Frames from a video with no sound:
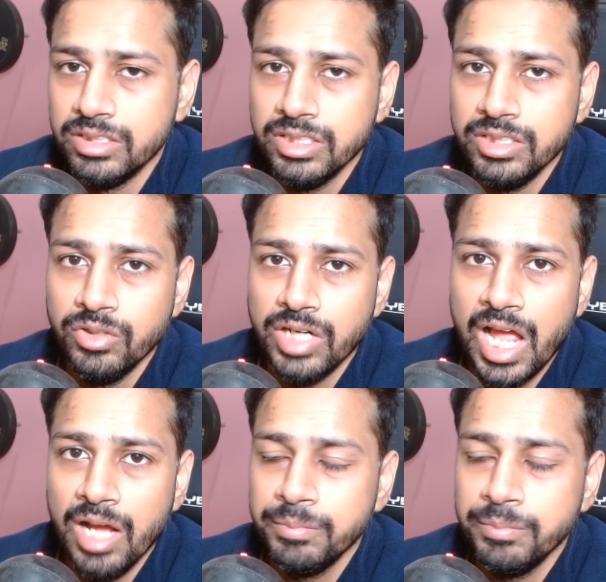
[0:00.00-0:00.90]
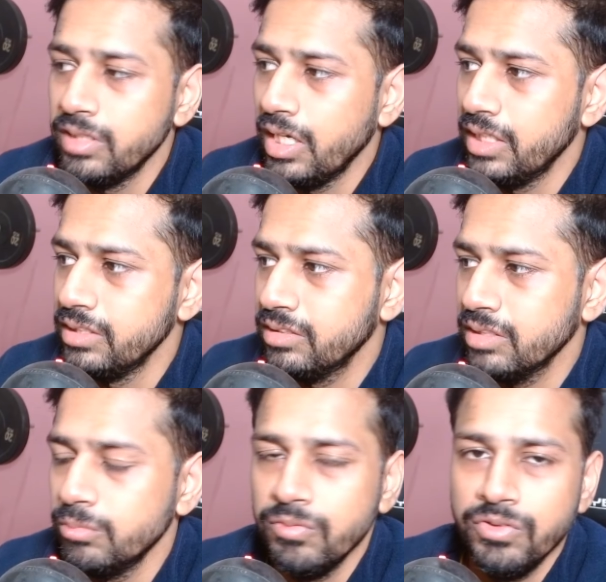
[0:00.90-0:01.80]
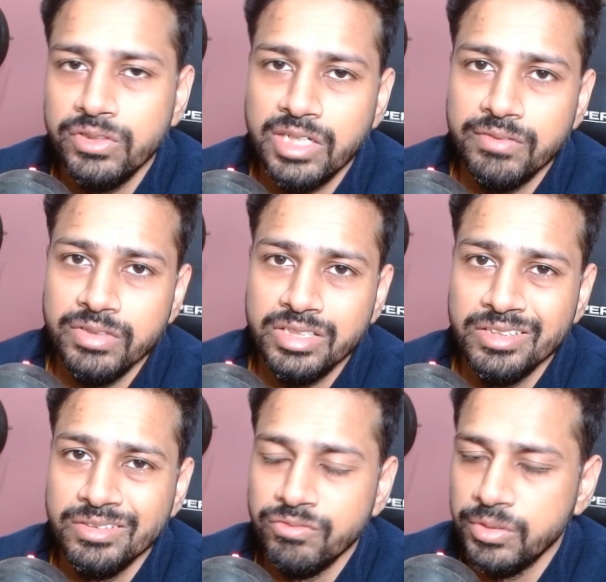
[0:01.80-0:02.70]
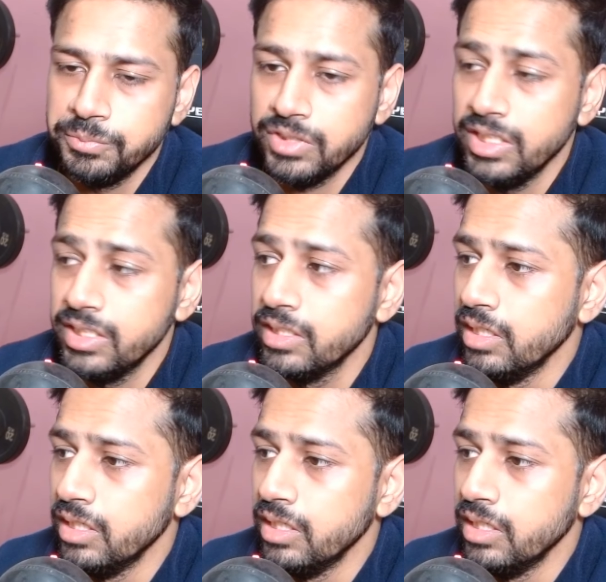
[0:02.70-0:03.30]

in your app and some of your traffic in website.